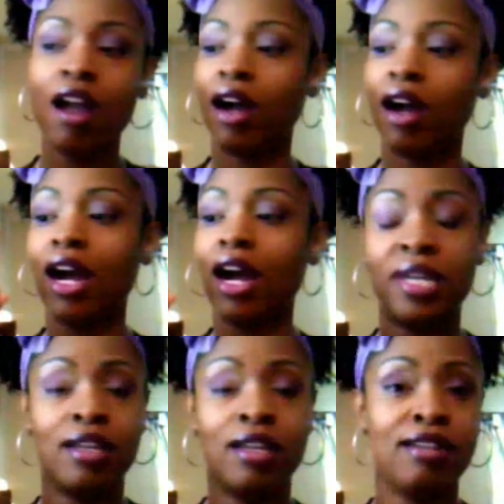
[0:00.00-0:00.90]
I
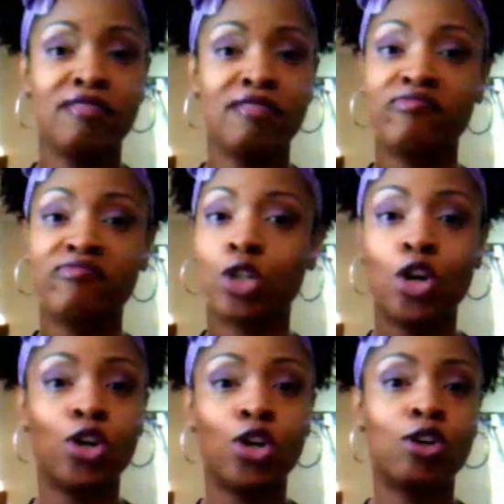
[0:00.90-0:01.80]
mean,
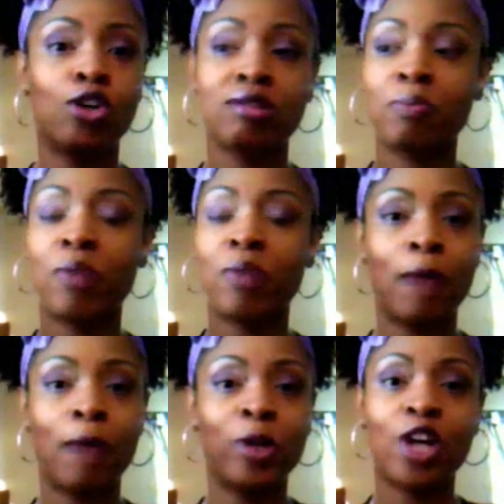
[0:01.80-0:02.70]
curls
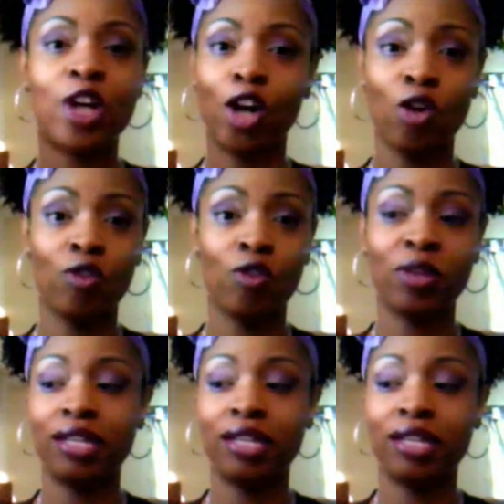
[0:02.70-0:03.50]
popping all over the place.